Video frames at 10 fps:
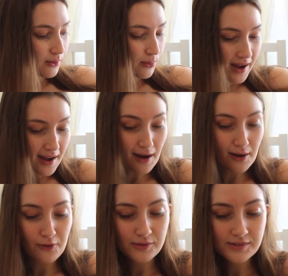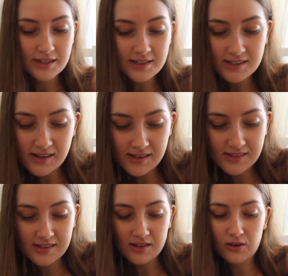Wow, this
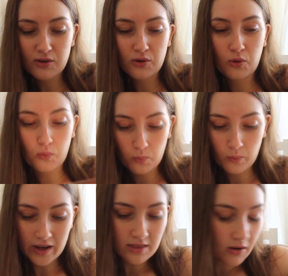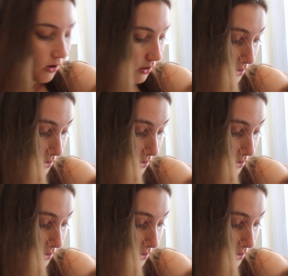is quite the haul,